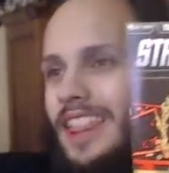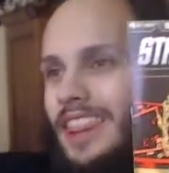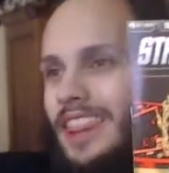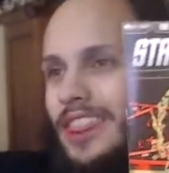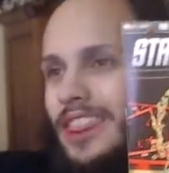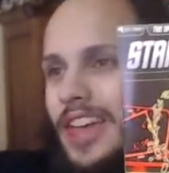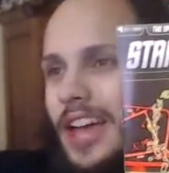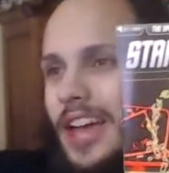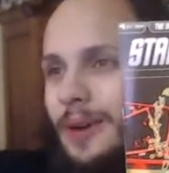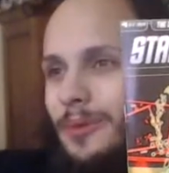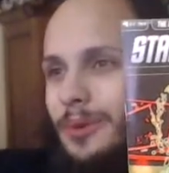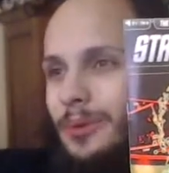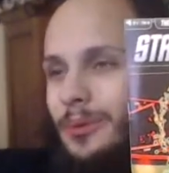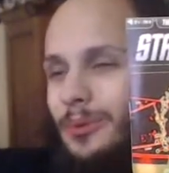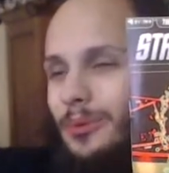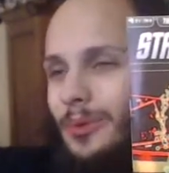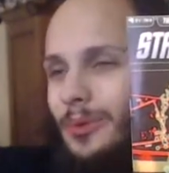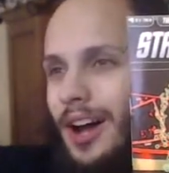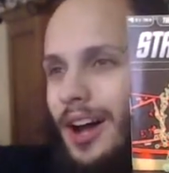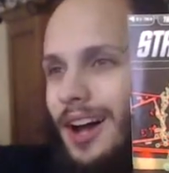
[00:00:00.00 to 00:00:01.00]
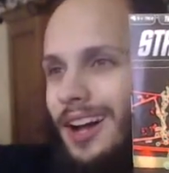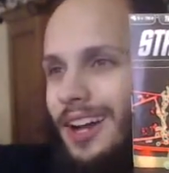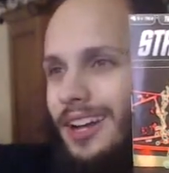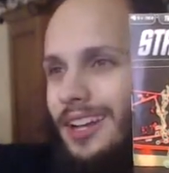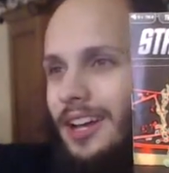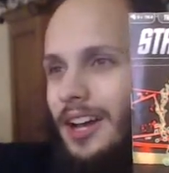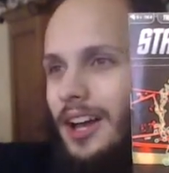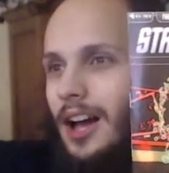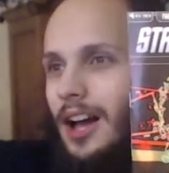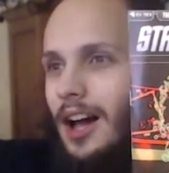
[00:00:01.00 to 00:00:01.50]
That would rock.
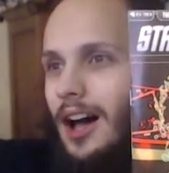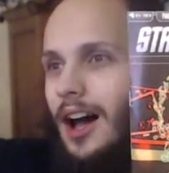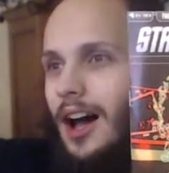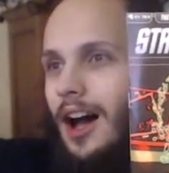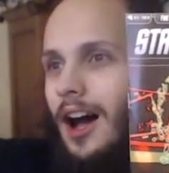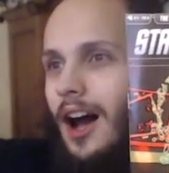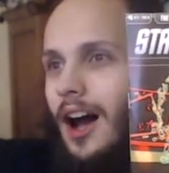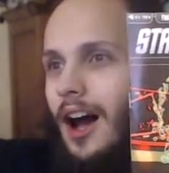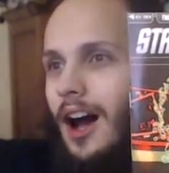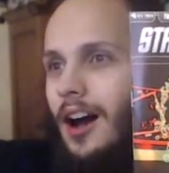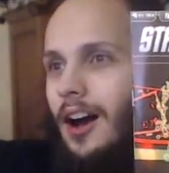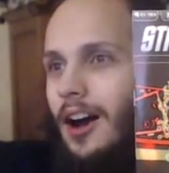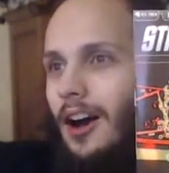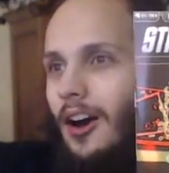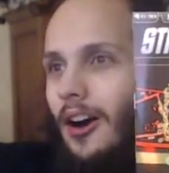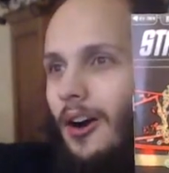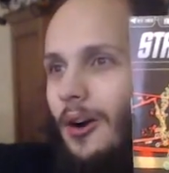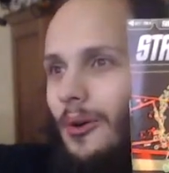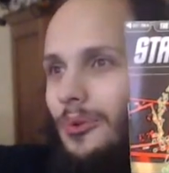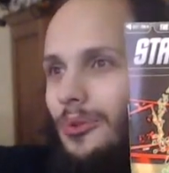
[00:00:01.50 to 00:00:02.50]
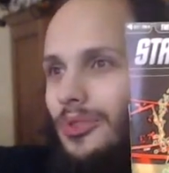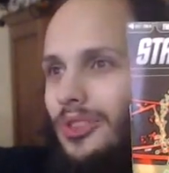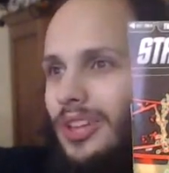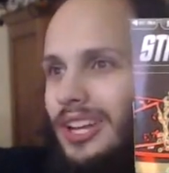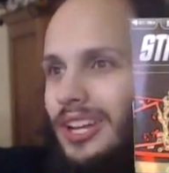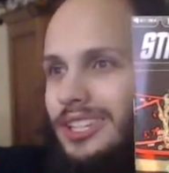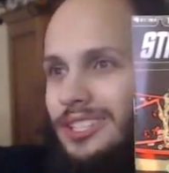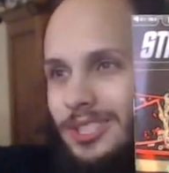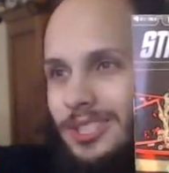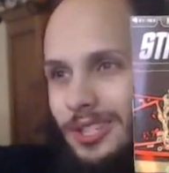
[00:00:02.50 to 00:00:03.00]
Oh,
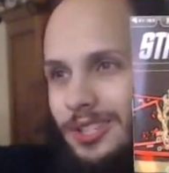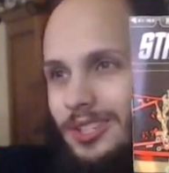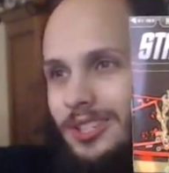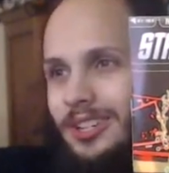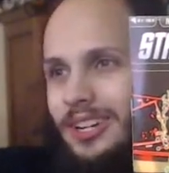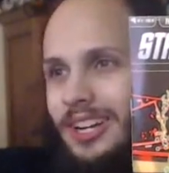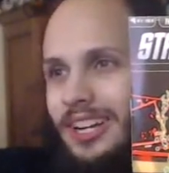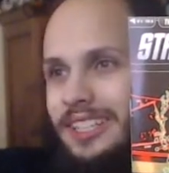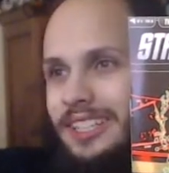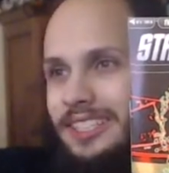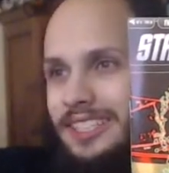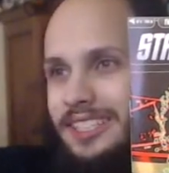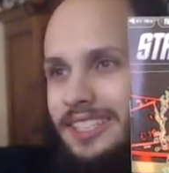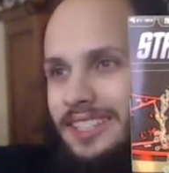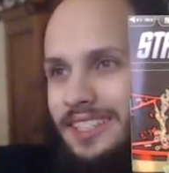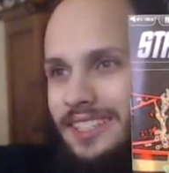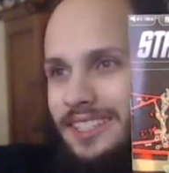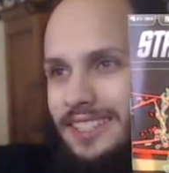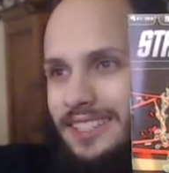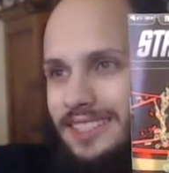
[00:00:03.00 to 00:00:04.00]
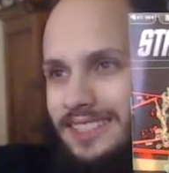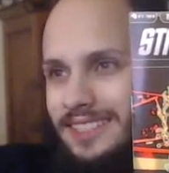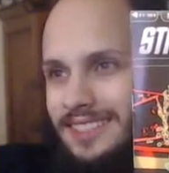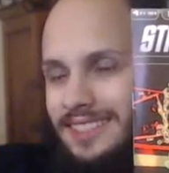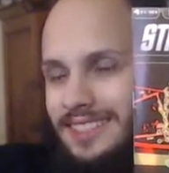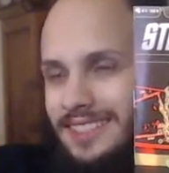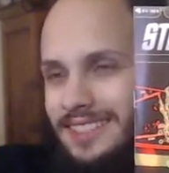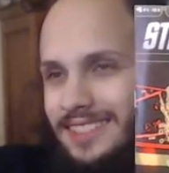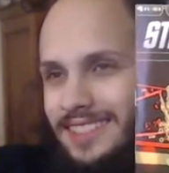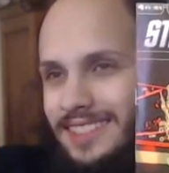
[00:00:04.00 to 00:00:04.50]
that is a good idea.
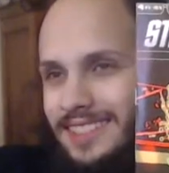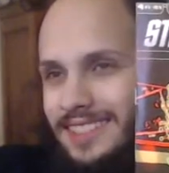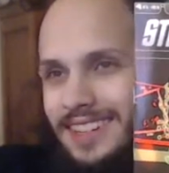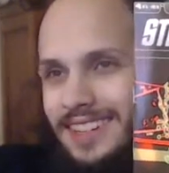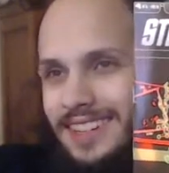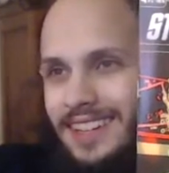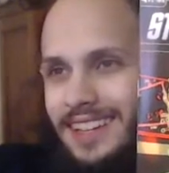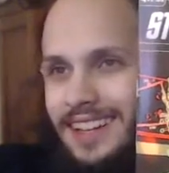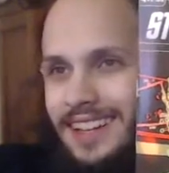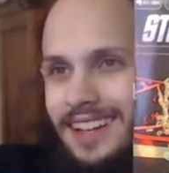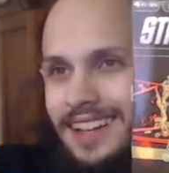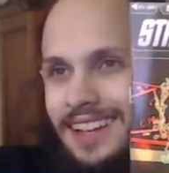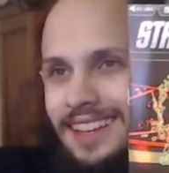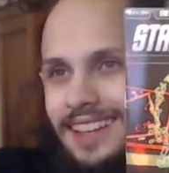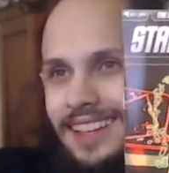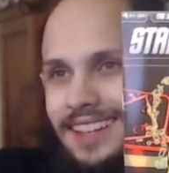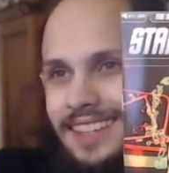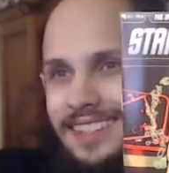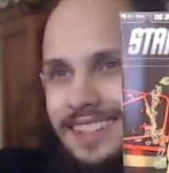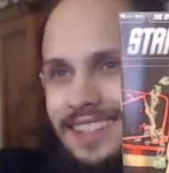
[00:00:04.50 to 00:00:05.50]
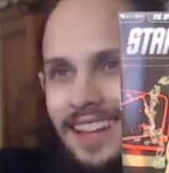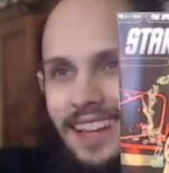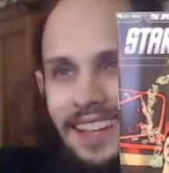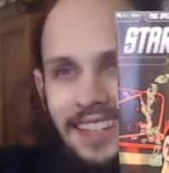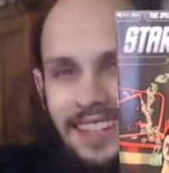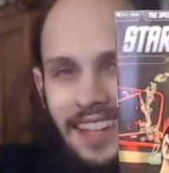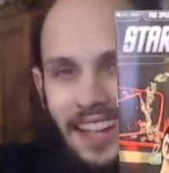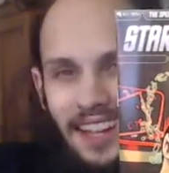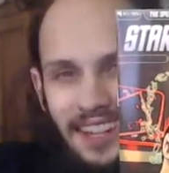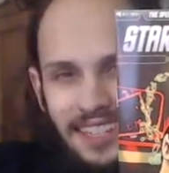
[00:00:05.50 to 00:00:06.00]
I
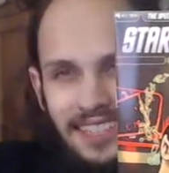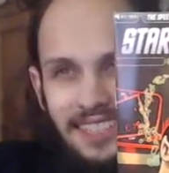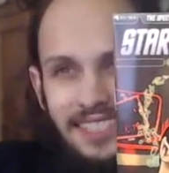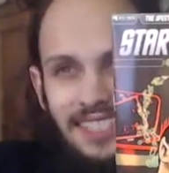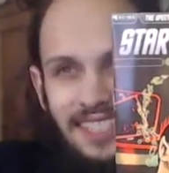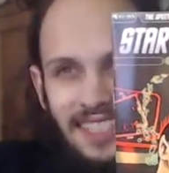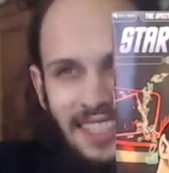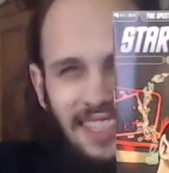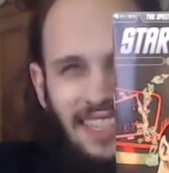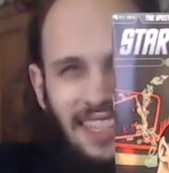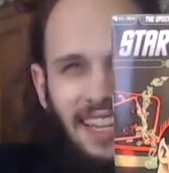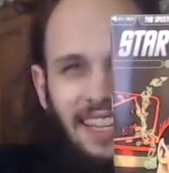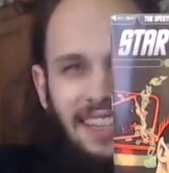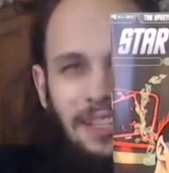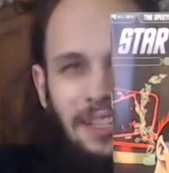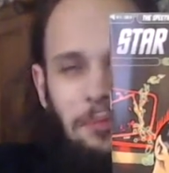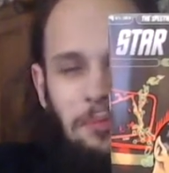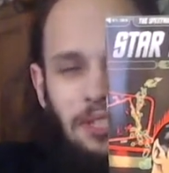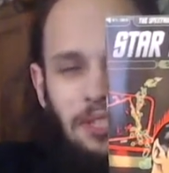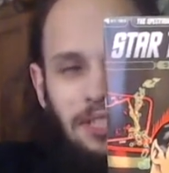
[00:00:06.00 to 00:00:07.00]
could dig that. That'd be